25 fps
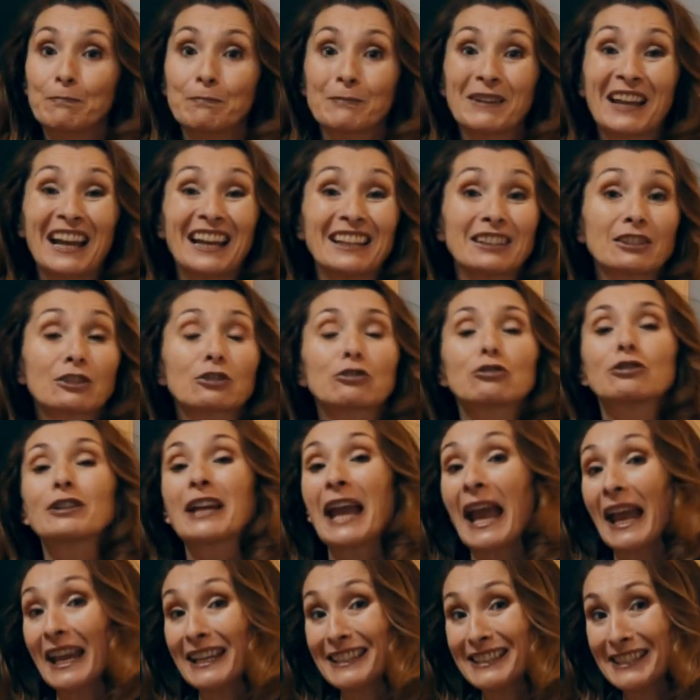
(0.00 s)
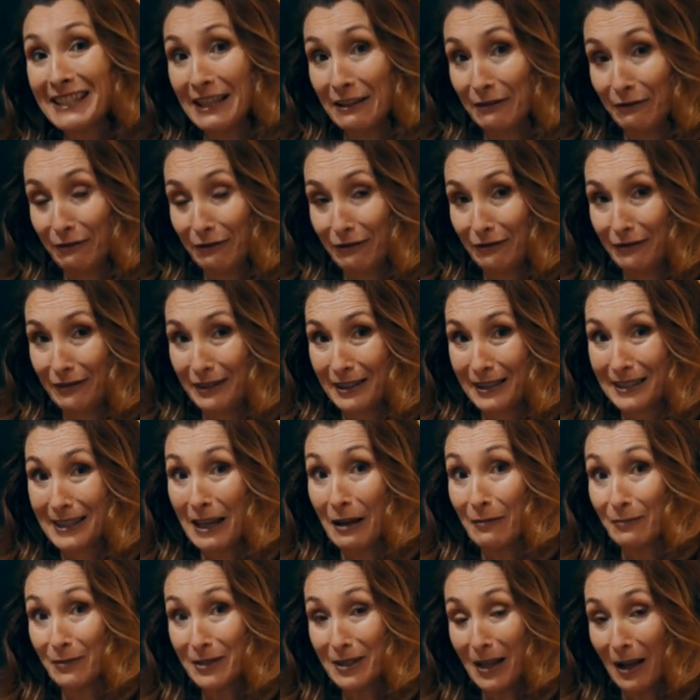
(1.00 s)
get creative
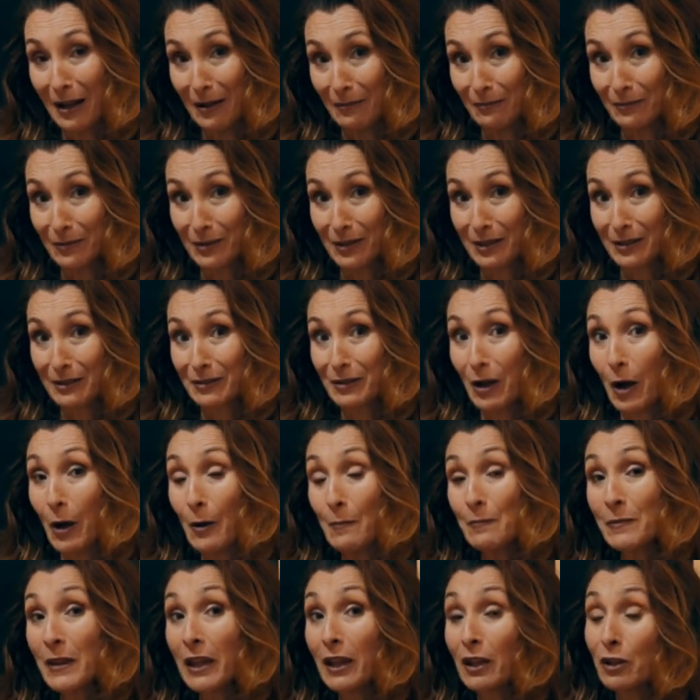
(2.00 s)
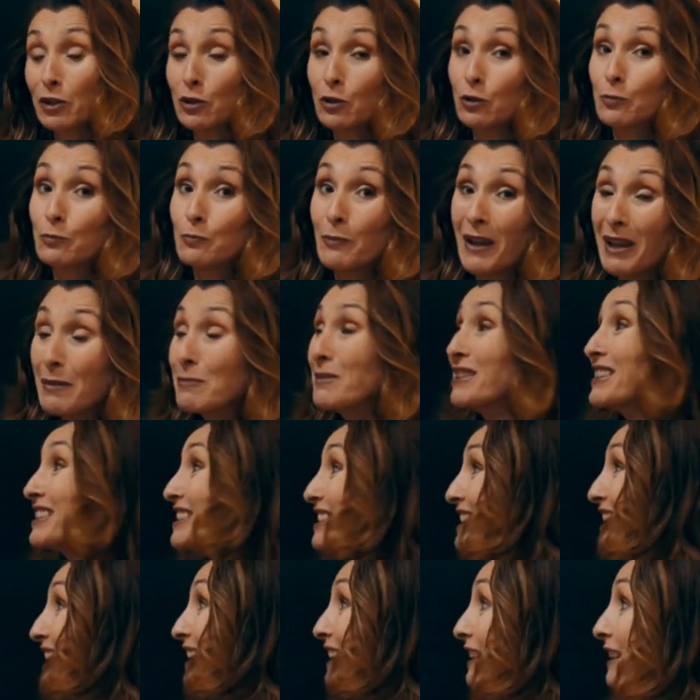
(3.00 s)
sometimes, no? You maybe
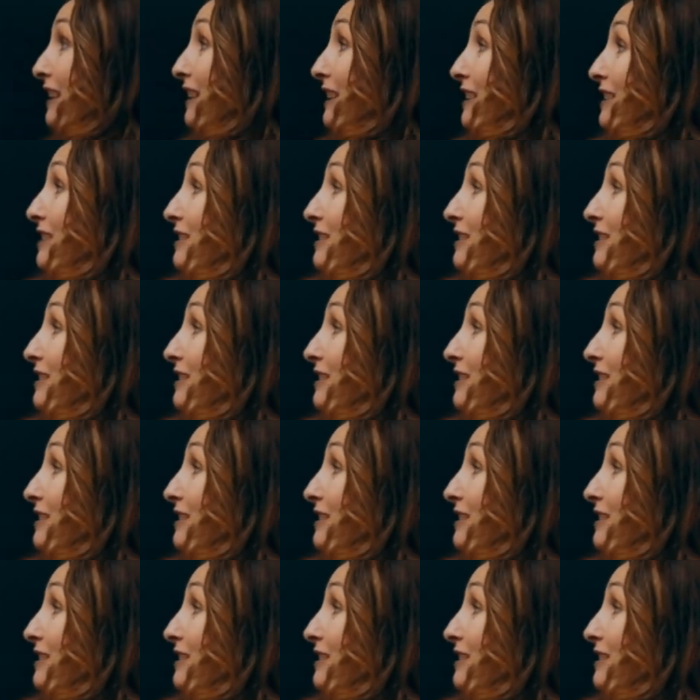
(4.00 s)
see